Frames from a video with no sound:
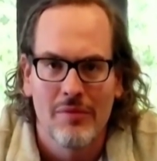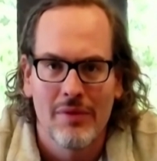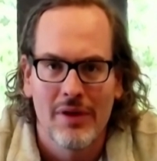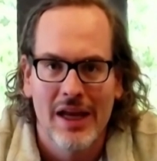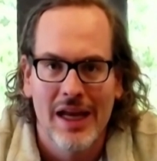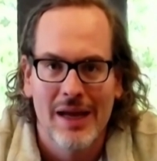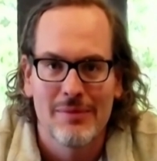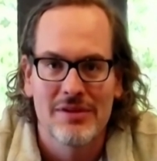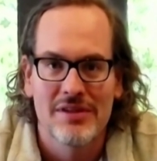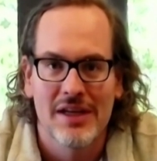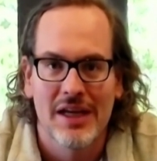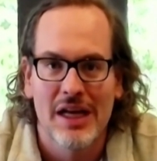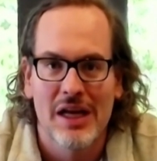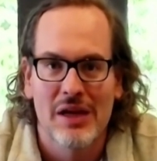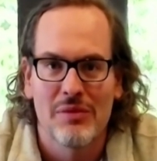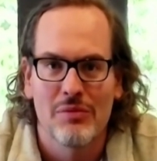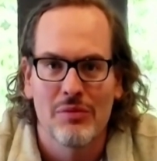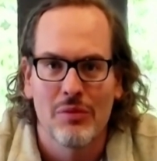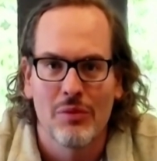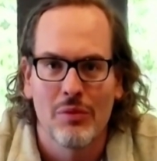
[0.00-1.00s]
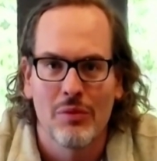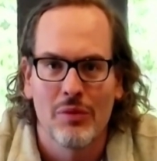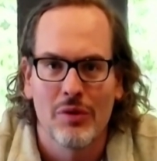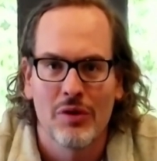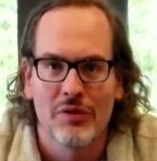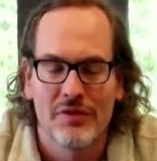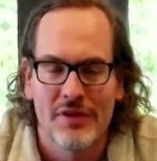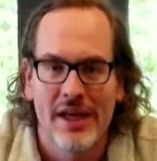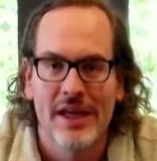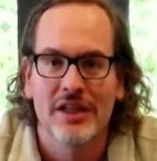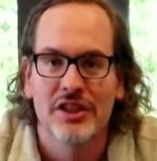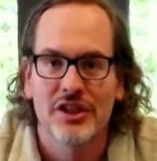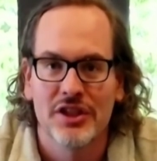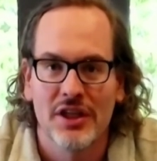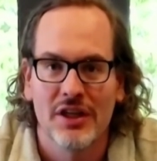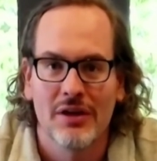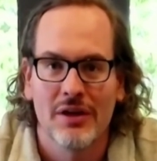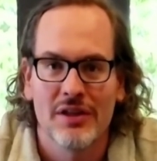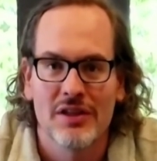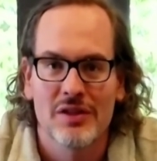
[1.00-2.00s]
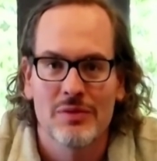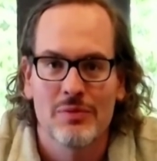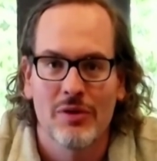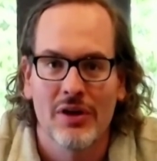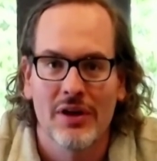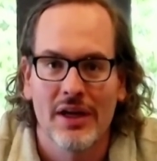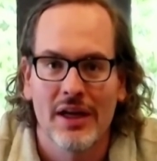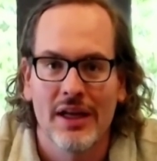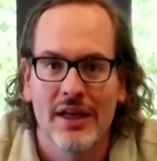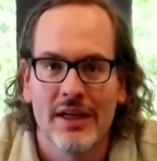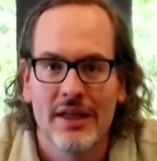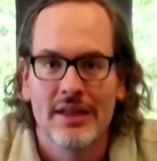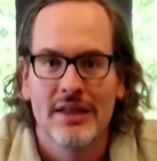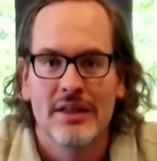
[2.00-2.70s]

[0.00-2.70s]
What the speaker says: Amazon will take share in this market.